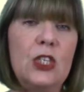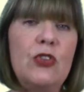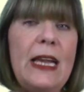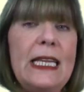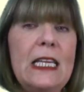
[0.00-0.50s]

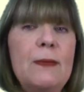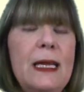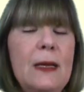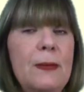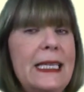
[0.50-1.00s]
Training can
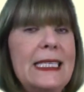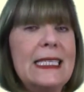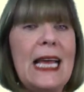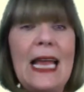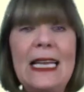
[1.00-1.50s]
be
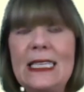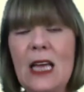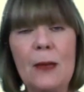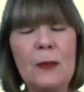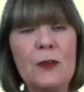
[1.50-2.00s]
completed at any
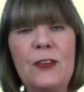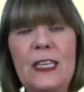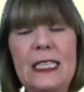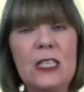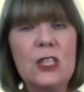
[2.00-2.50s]
time
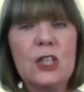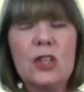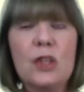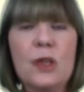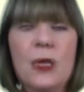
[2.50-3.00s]
convenient to the
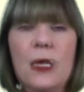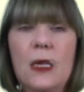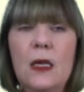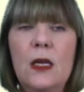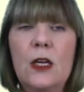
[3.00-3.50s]

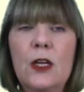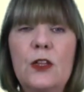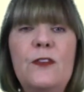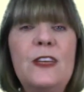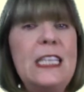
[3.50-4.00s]
student.
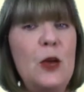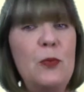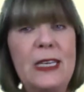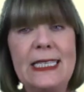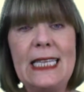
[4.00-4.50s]
The video
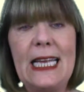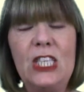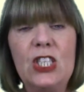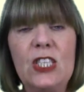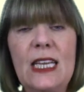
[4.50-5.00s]

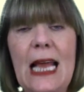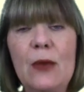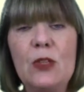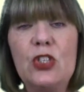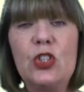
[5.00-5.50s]
presentations
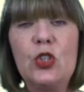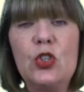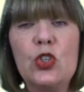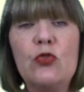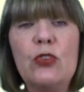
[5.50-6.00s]
allow the
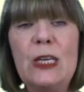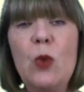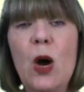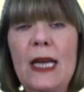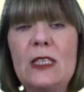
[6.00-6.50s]
student to
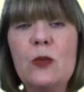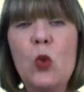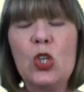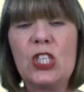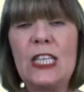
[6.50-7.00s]
rewind and
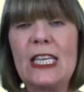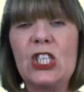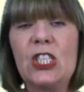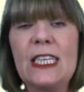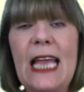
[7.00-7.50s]
watch
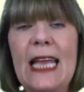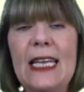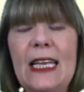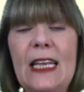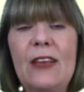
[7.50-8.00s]
sections
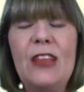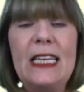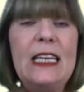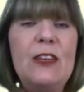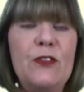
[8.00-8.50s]
again if they
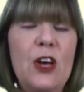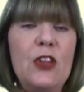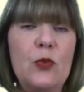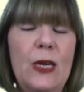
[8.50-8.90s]
need further